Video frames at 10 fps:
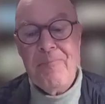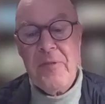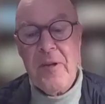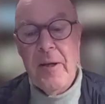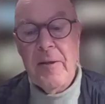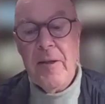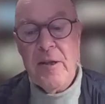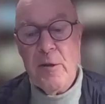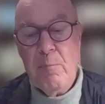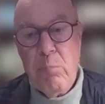
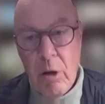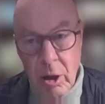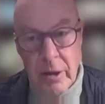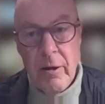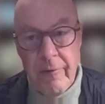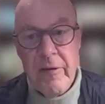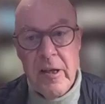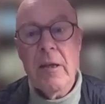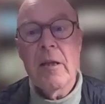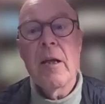This is part of
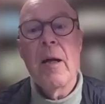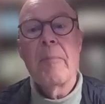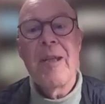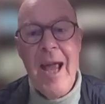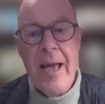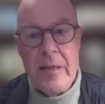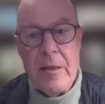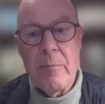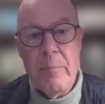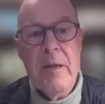the income and has
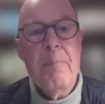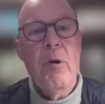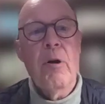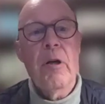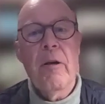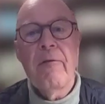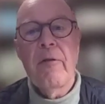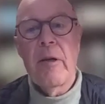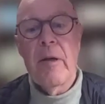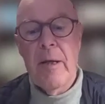to be part of
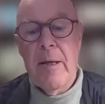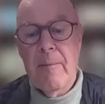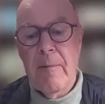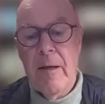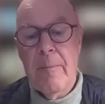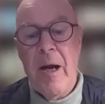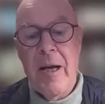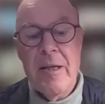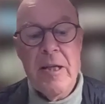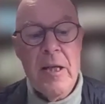the income,
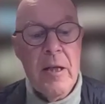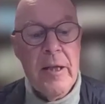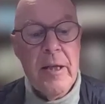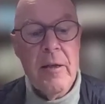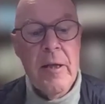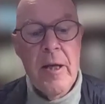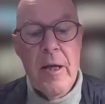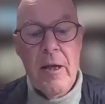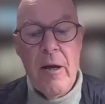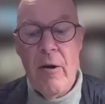ideally
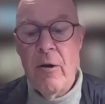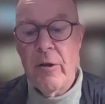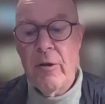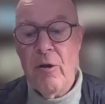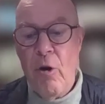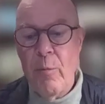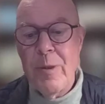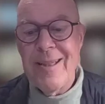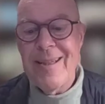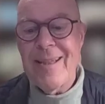on a
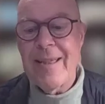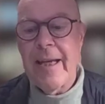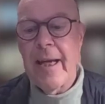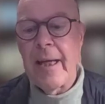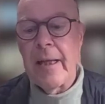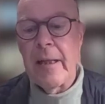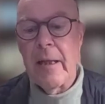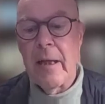global scale,